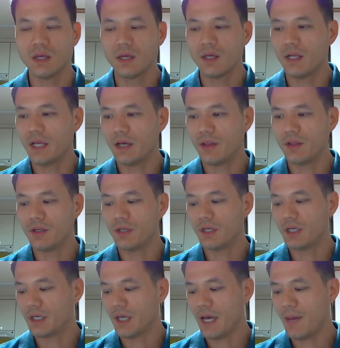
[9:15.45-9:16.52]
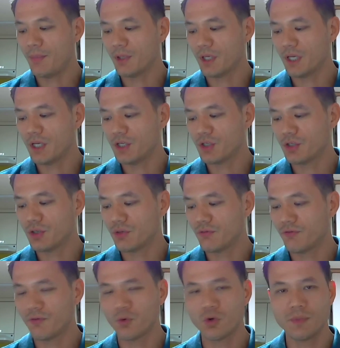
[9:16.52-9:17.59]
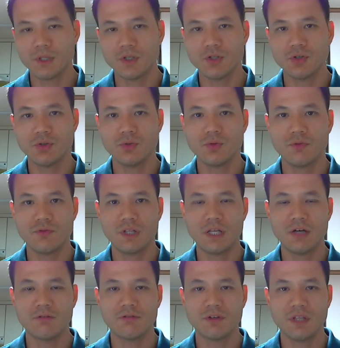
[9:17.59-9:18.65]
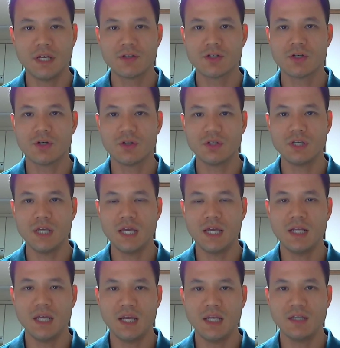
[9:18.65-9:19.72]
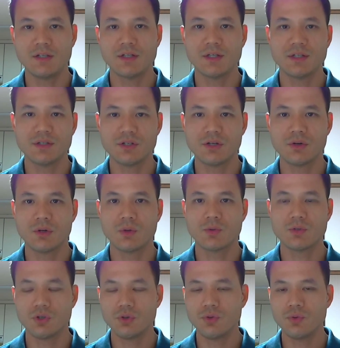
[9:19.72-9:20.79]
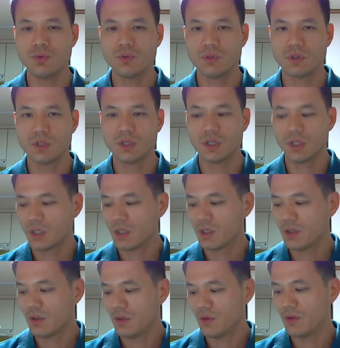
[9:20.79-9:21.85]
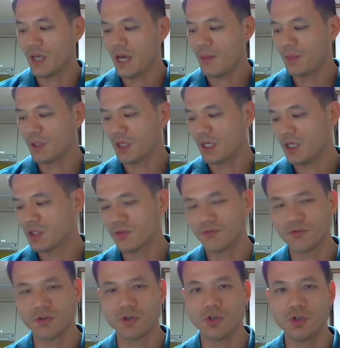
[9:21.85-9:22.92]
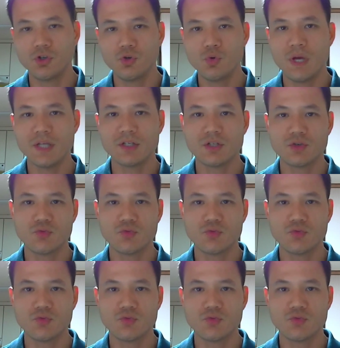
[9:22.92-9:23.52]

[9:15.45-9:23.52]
Now, the application form that you fill out for that is called the 8802, the application for U.S.